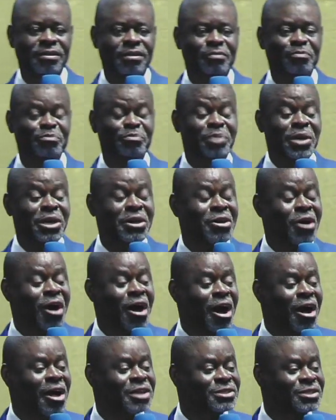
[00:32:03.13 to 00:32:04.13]

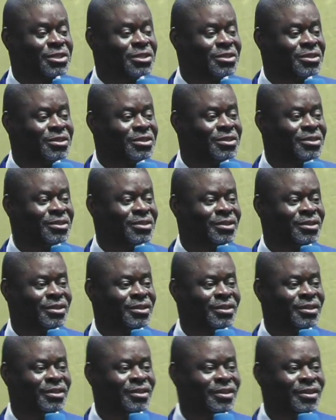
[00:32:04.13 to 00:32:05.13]
Because,
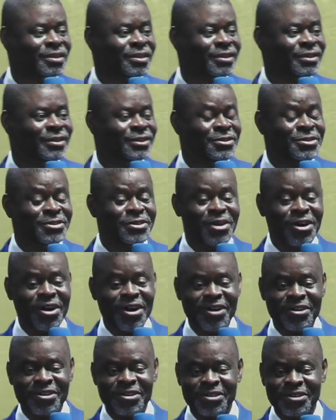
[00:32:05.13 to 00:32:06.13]
you know,
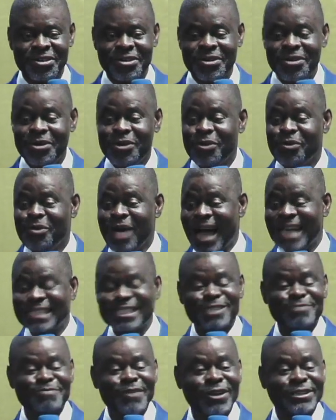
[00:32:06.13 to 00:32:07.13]
one
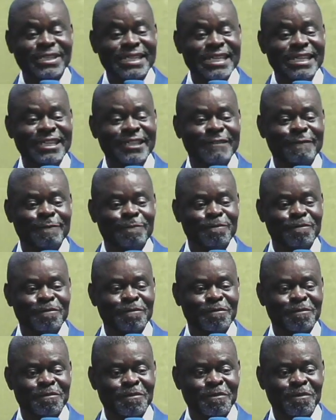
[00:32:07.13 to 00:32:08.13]
small thing
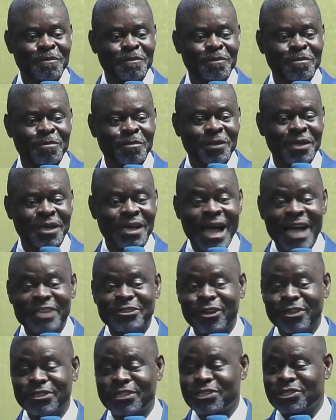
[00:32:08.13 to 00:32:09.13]
can
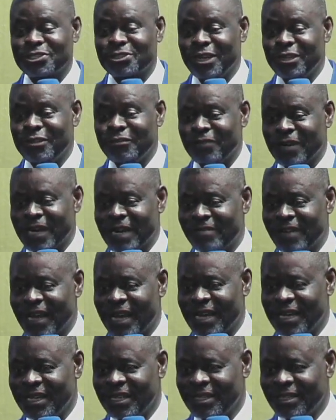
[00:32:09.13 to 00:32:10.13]
just destroy you forever.
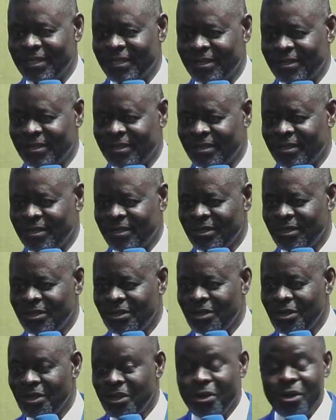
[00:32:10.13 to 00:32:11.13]

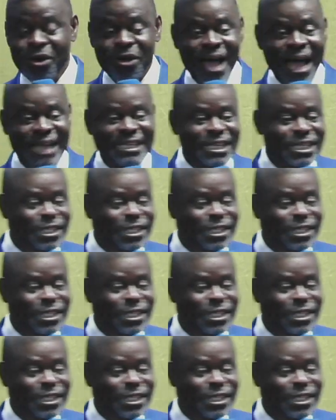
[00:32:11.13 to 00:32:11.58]
Look at this